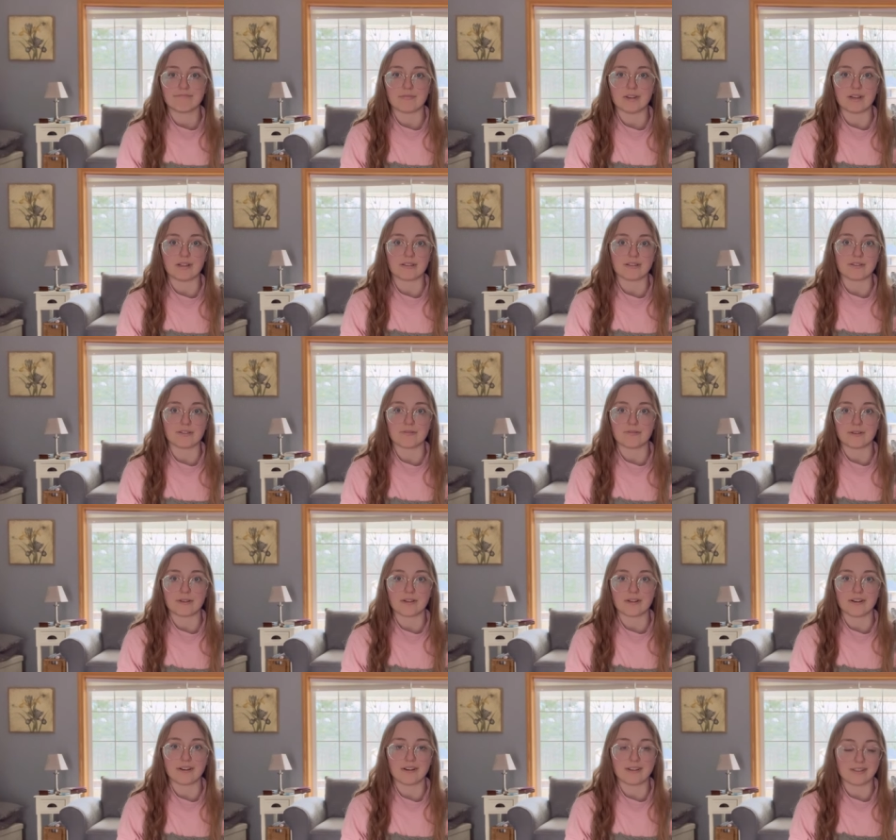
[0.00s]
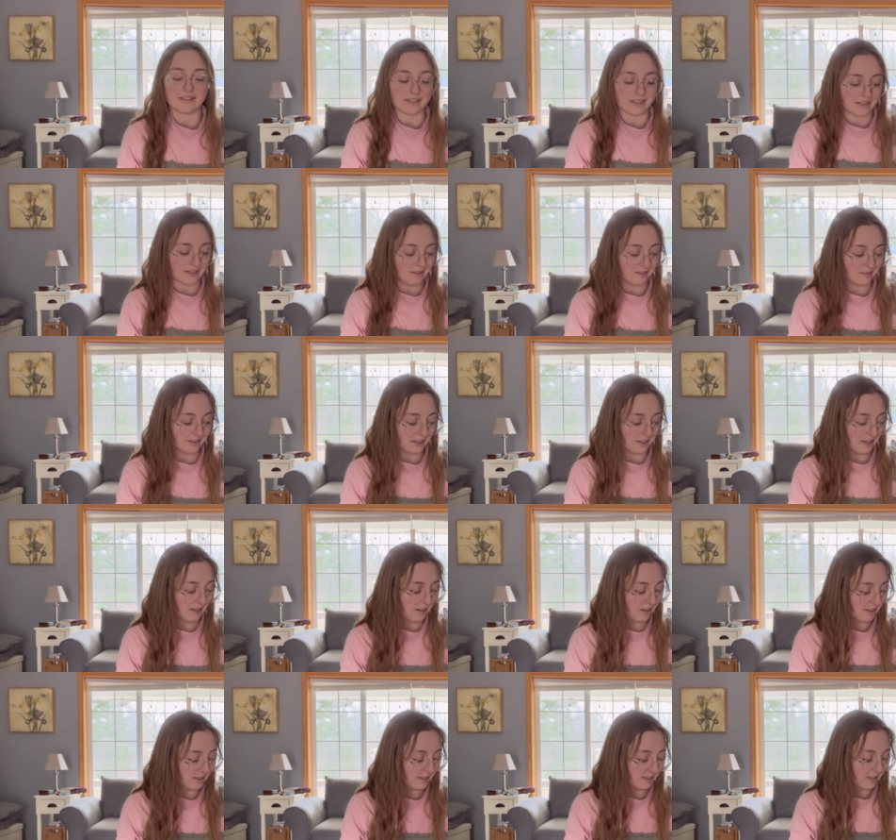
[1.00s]
I'll just figure it out as I go, I
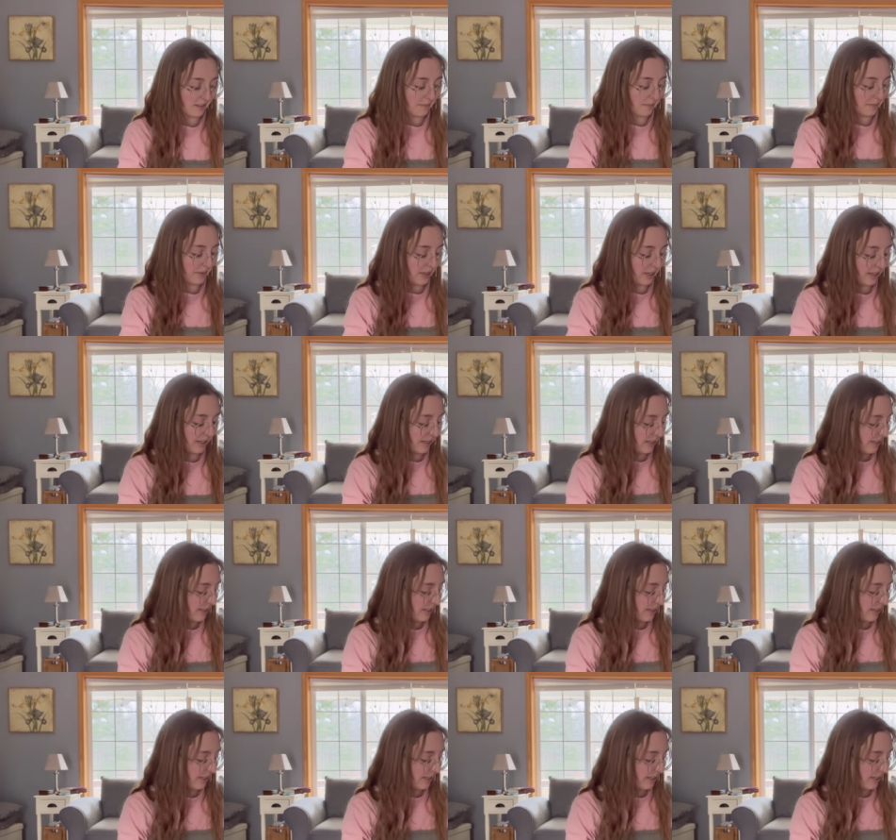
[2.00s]
guess. I'm not